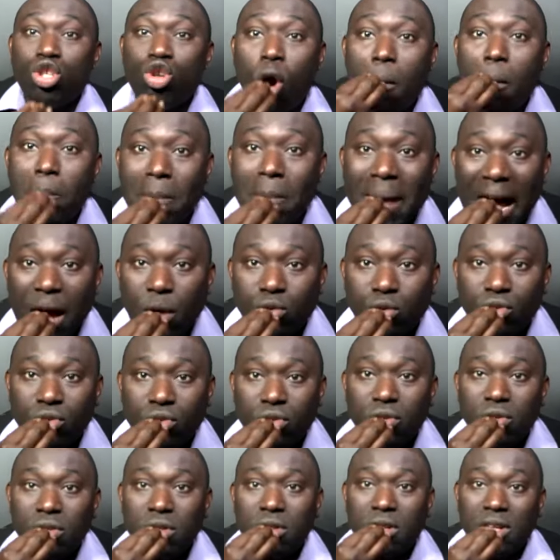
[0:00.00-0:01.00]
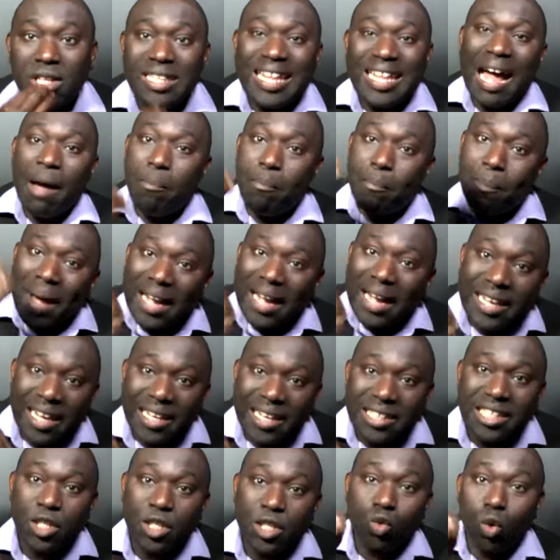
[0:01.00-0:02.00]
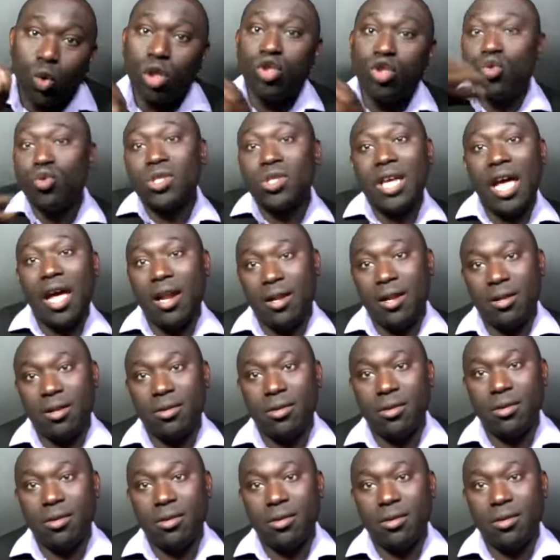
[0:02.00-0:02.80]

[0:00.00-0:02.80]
your mouth that packages what you sell.